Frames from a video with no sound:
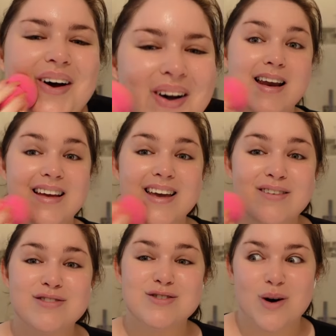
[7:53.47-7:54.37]
And I
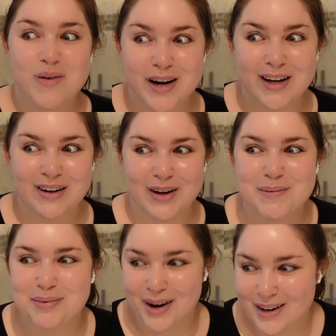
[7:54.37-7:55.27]
gave so many
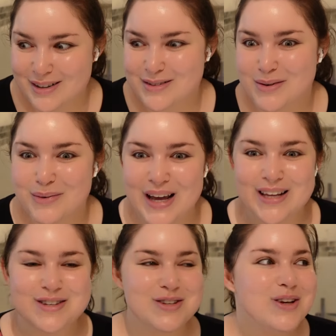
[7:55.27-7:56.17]
good products
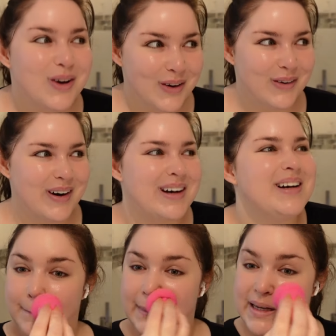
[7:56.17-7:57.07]
away too,
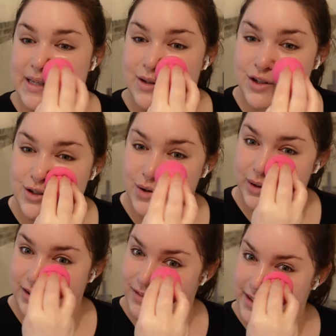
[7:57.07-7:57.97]
because I was just so
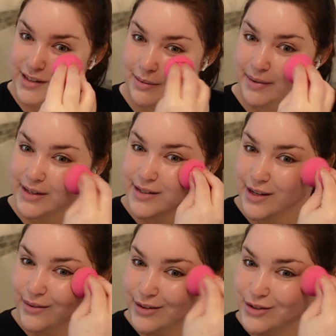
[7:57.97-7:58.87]
convinced that my
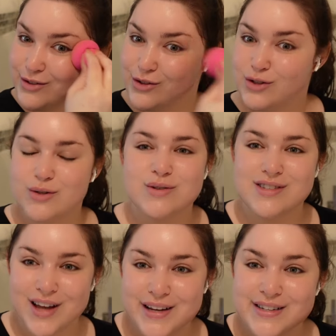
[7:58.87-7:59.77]
skin was too
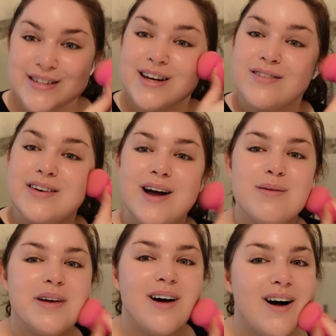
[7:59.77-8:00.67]
sensitive, and now
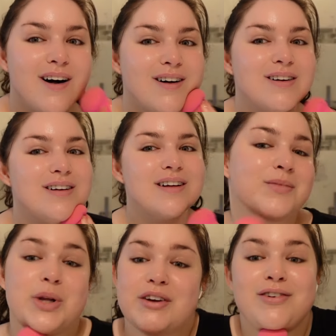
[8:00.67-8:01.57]
I'm like, oh,
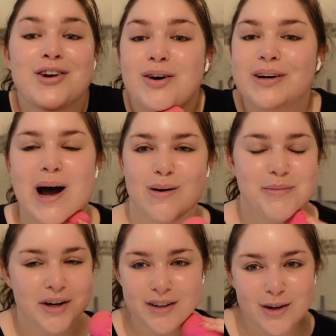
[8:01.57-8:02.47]
we'll never know now.
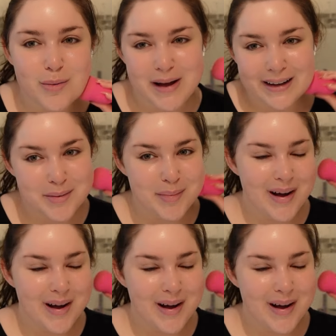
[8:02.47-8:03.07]
I'm not gonna go back and